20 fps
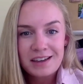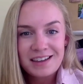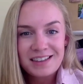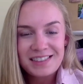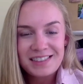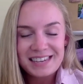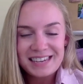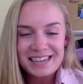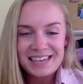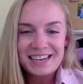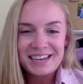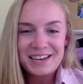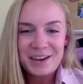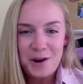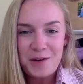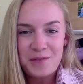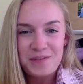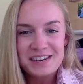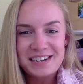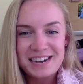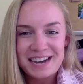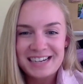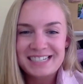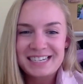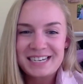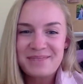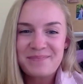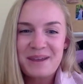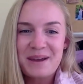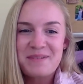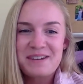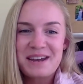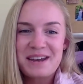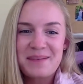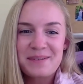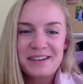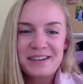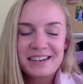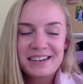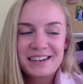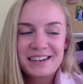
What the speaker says: the COVID-19 pandemic.